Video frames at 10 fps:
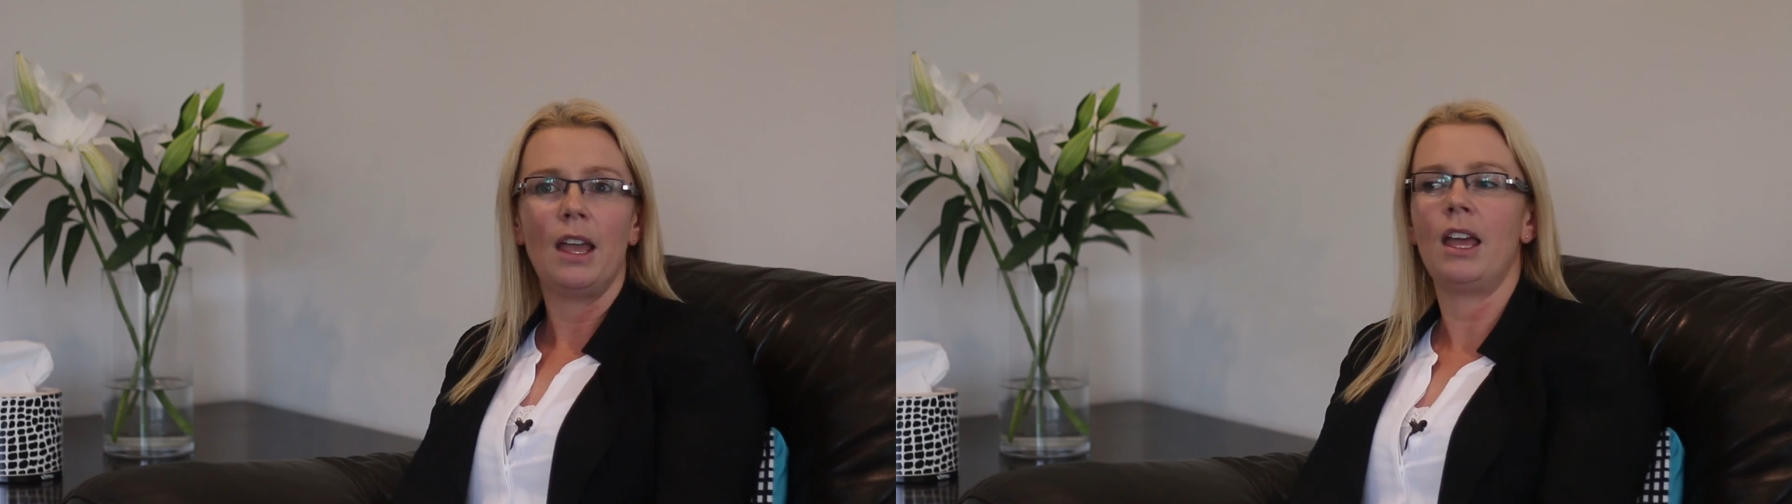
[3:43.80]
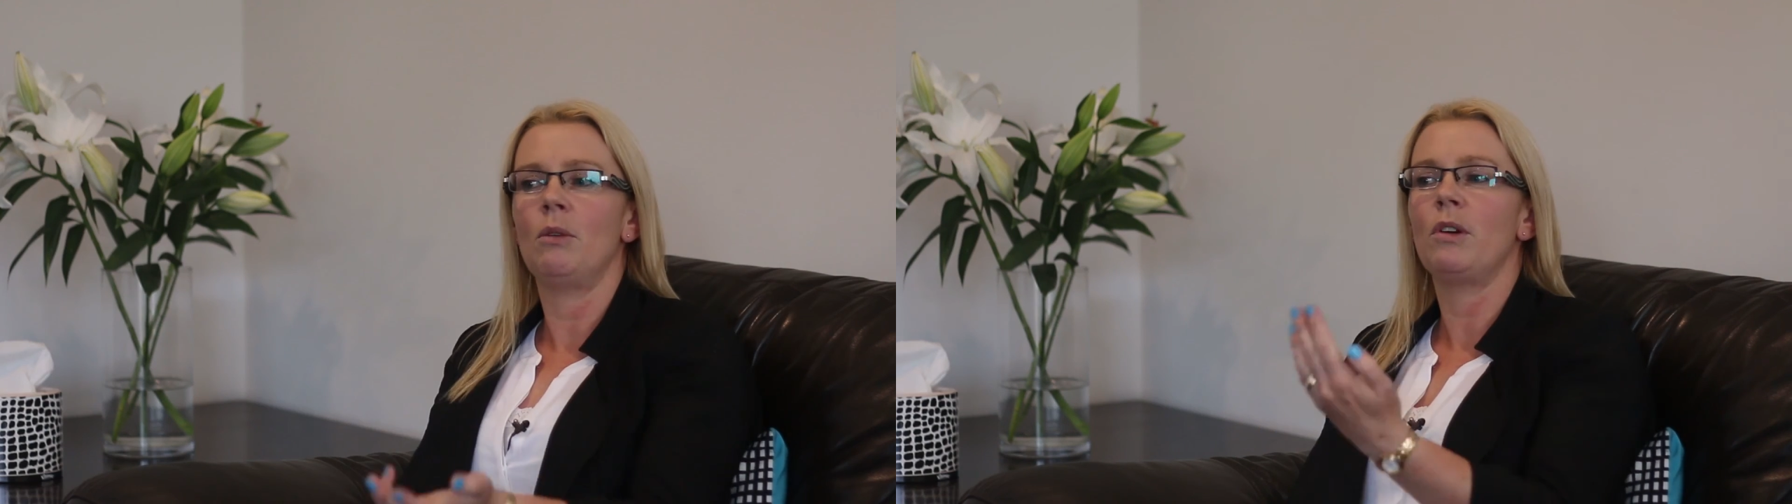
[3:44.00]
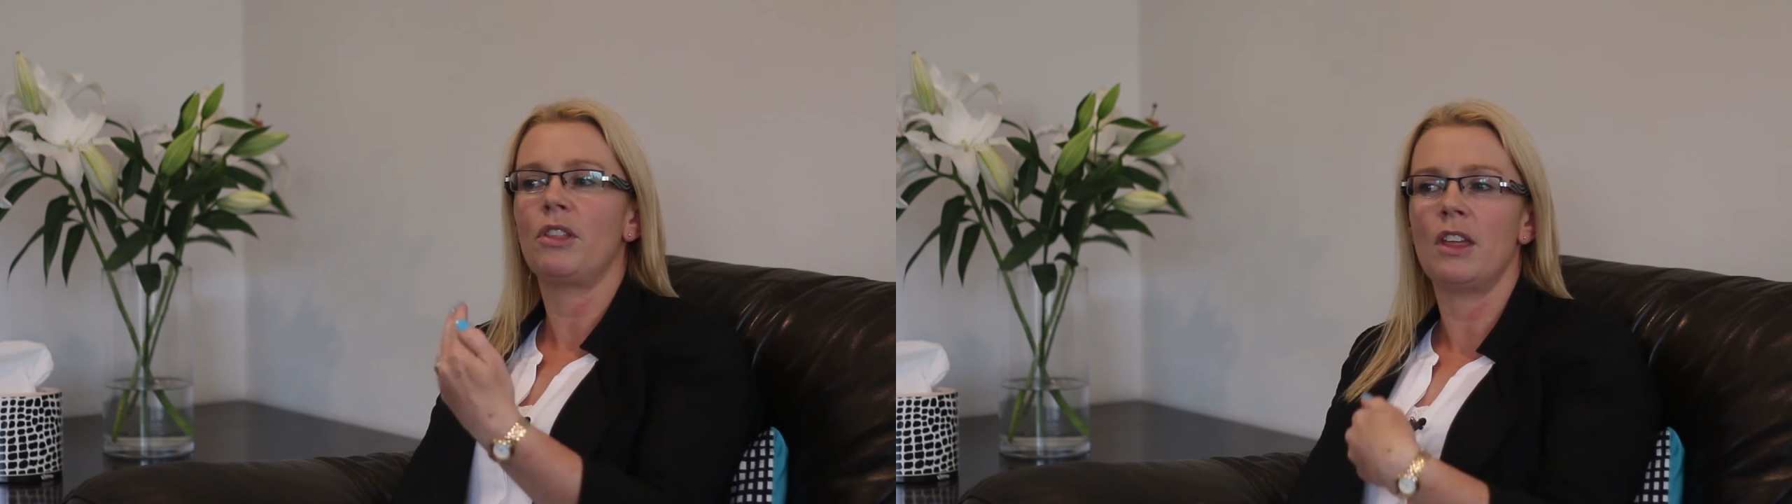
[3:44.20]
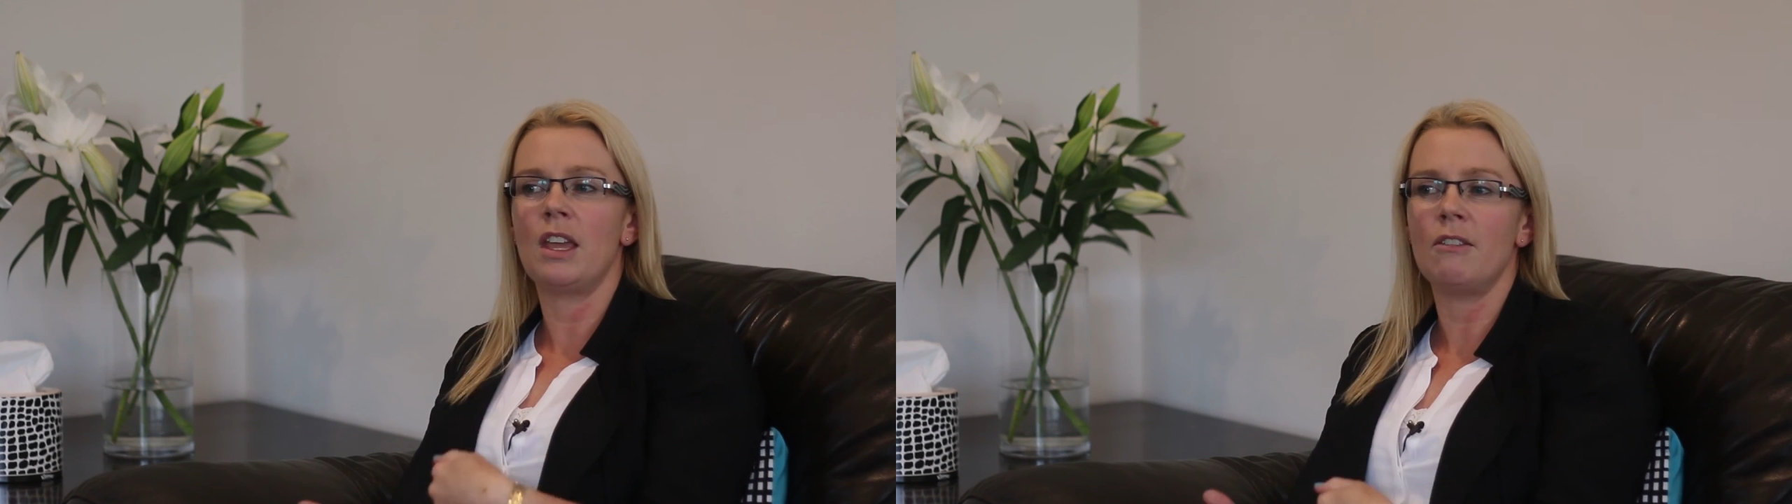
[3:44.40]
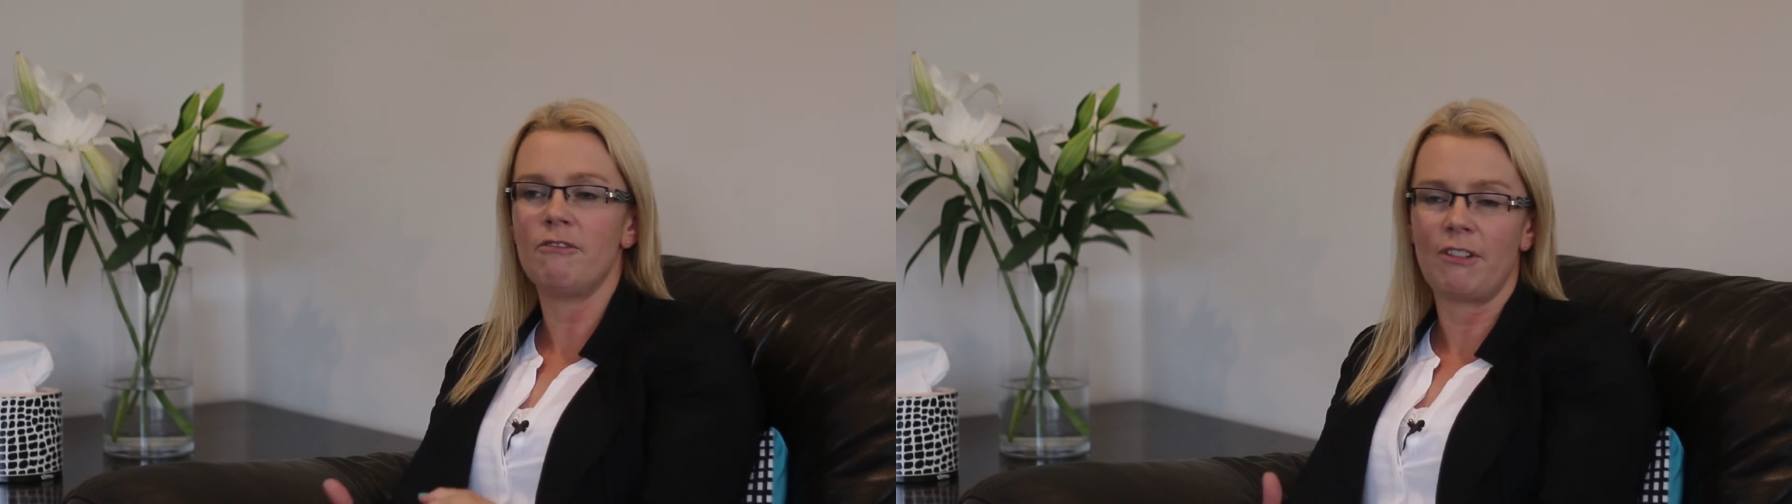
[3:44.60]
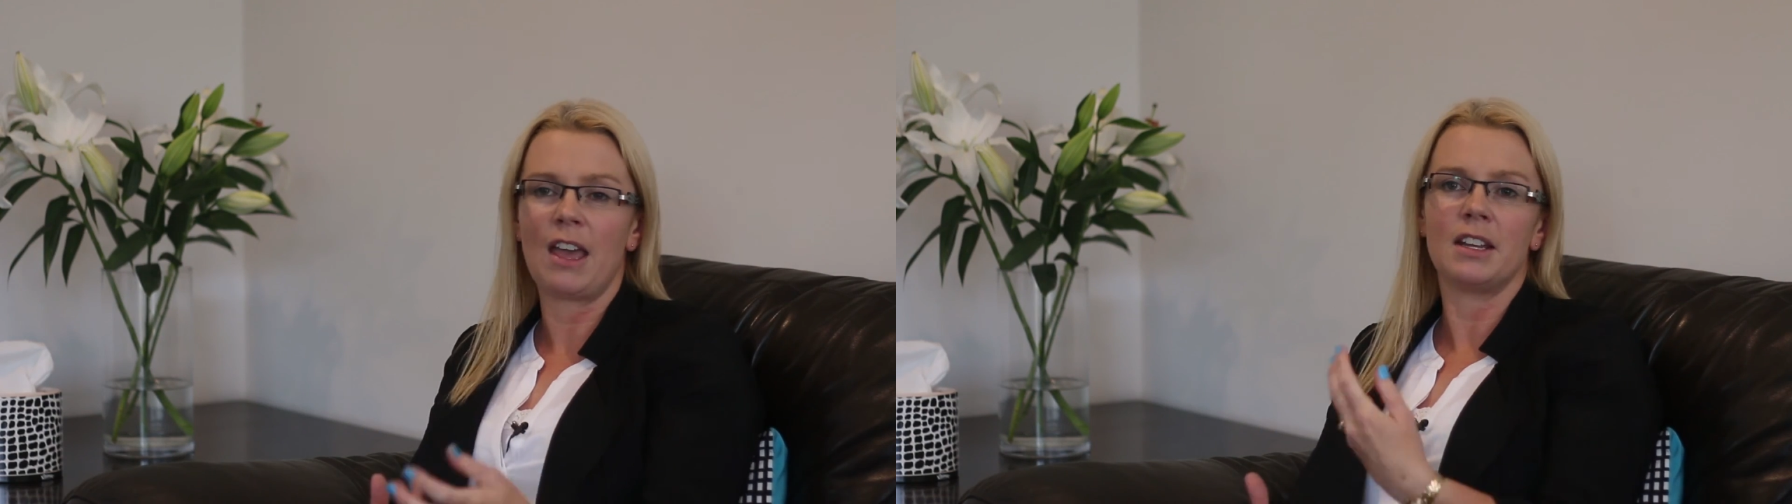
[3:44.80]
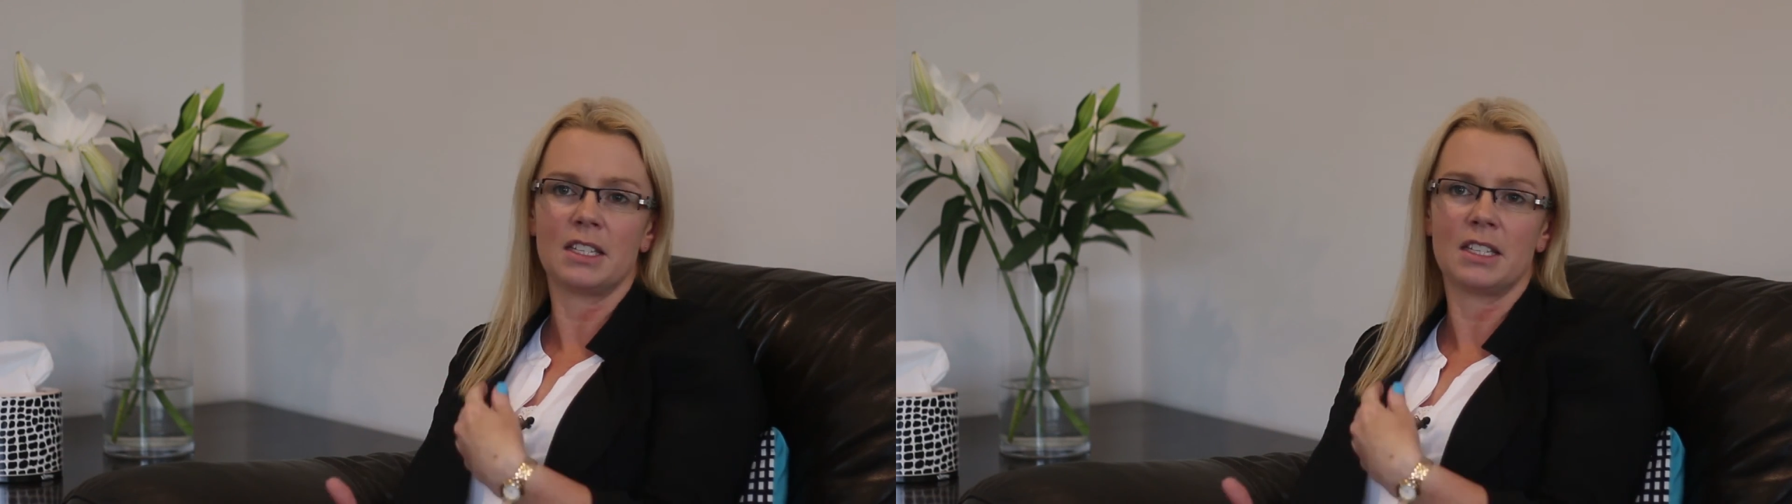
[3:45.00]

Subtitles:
And with the fan